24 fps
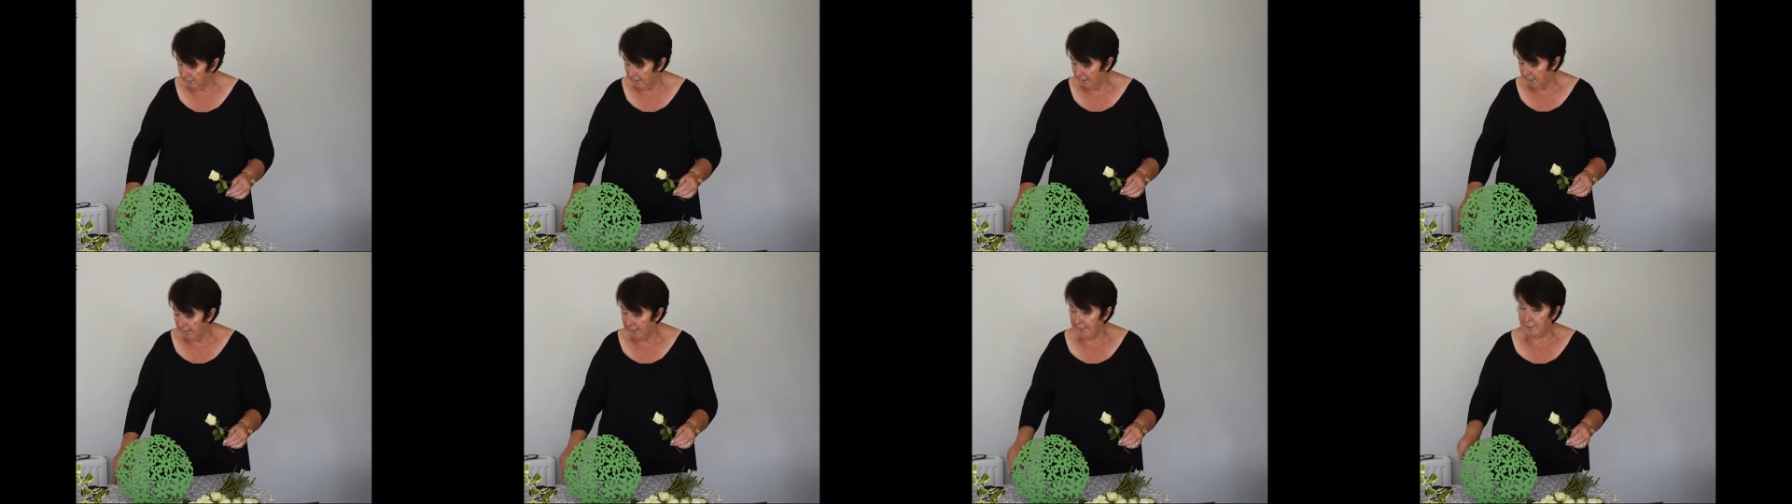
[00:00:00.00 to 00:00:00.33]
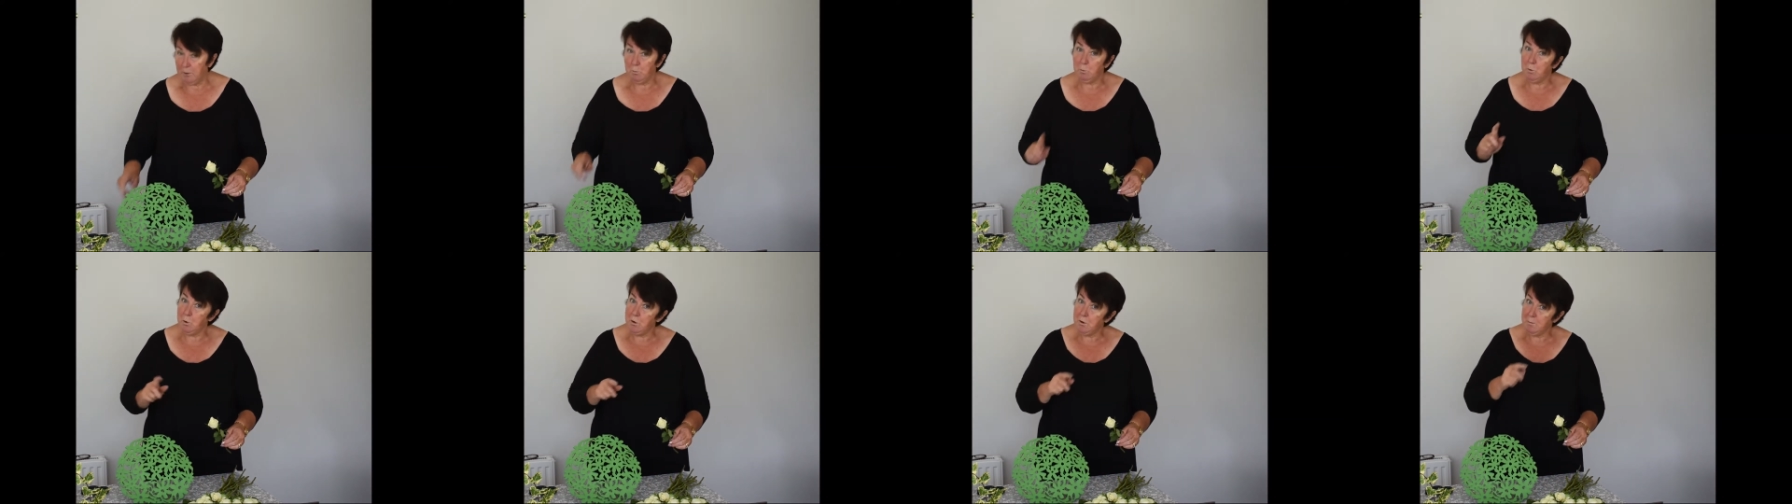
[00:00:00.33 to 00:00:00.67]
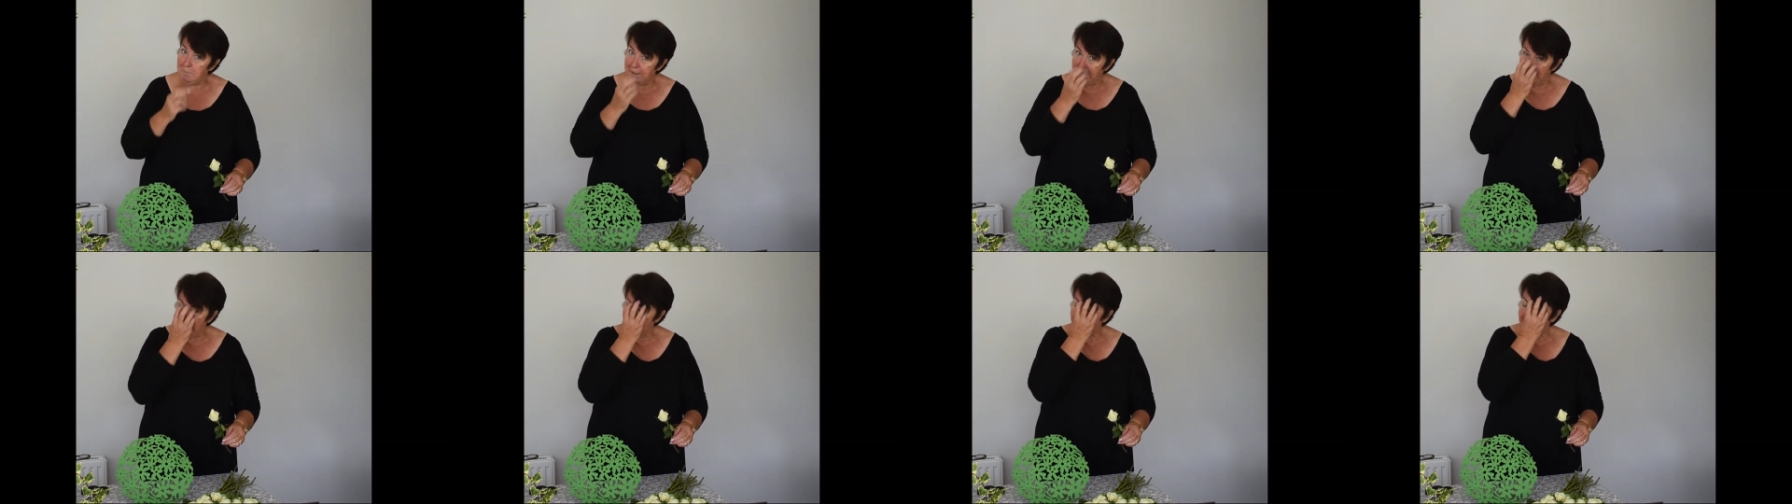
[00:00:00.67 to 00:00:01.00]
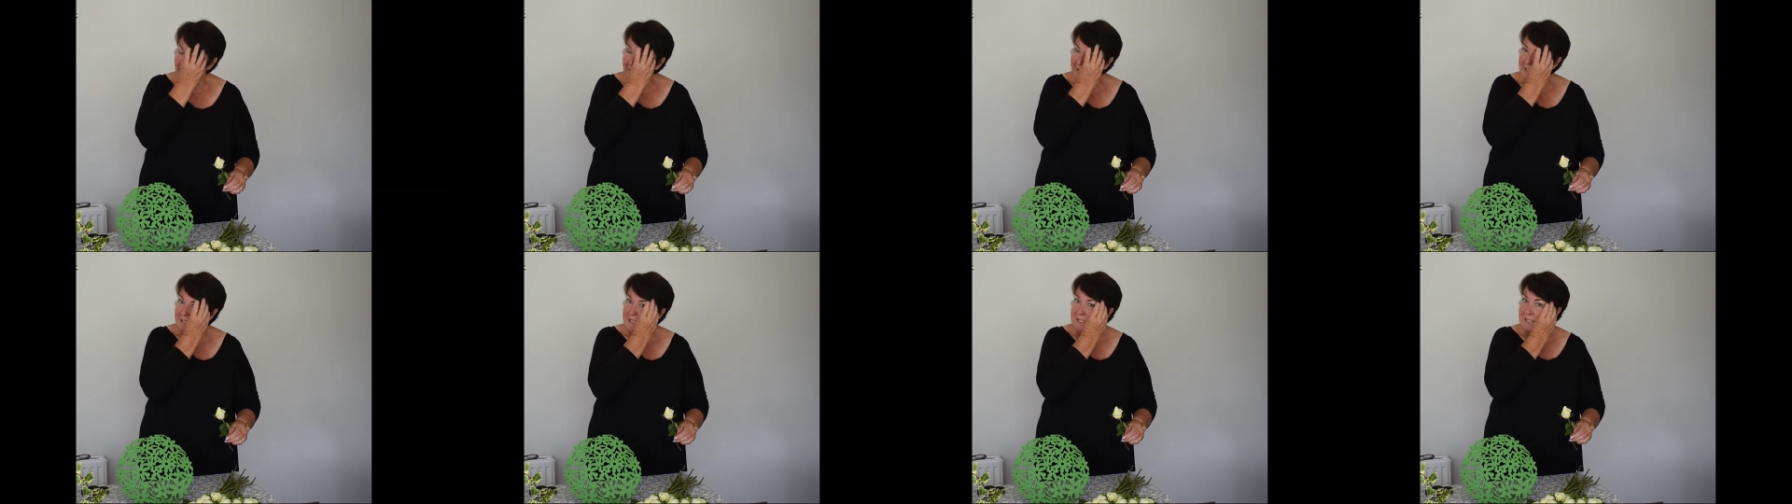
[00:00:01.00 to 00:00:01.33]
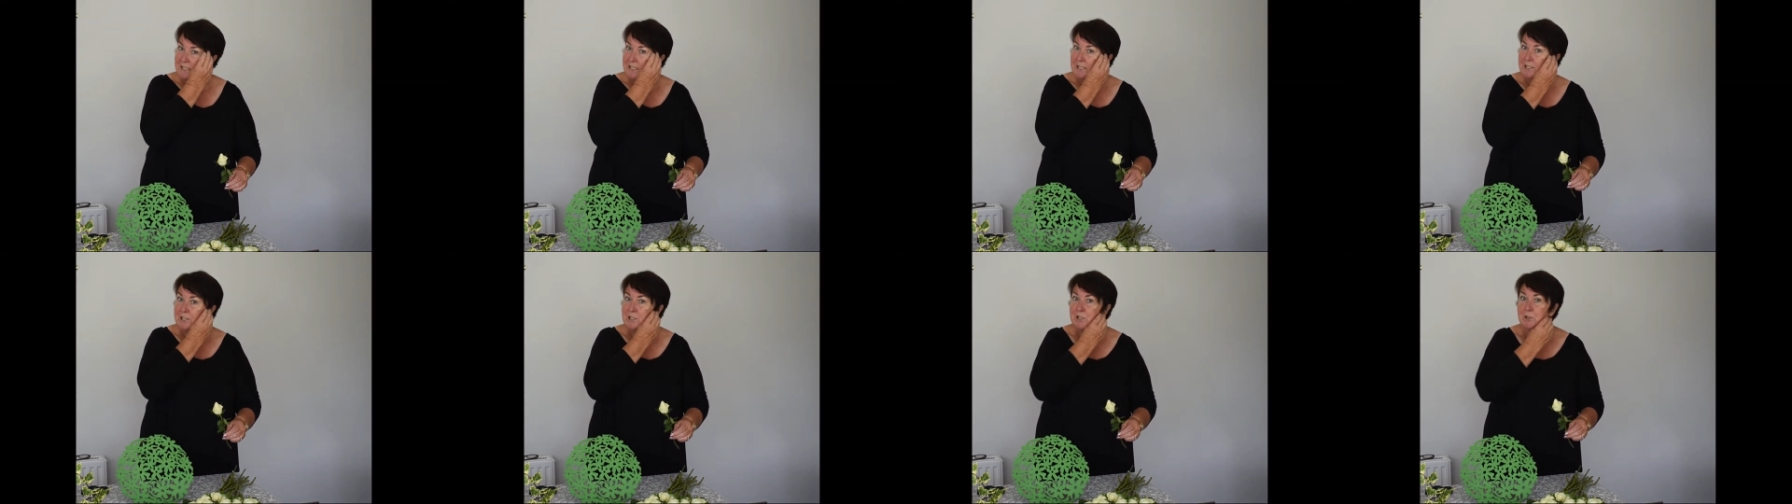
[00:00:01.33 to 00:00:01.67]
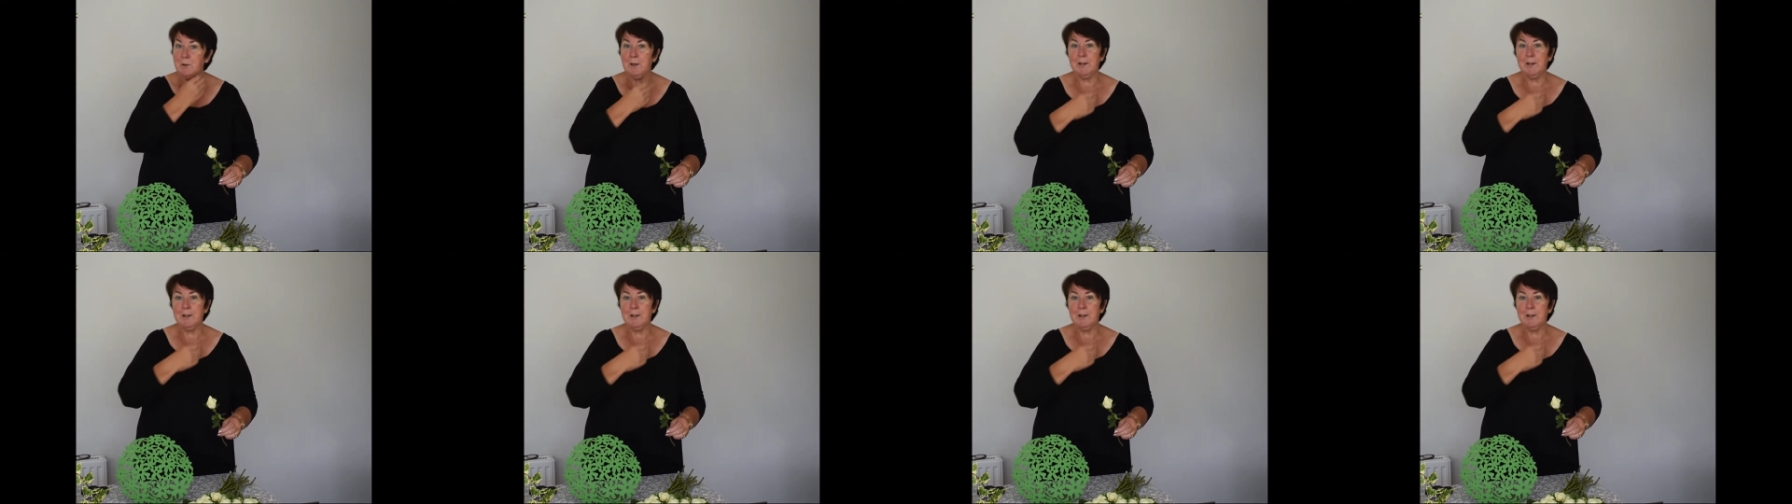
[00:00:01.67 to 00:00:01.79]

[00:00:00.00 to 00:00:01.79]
and it would have been handy to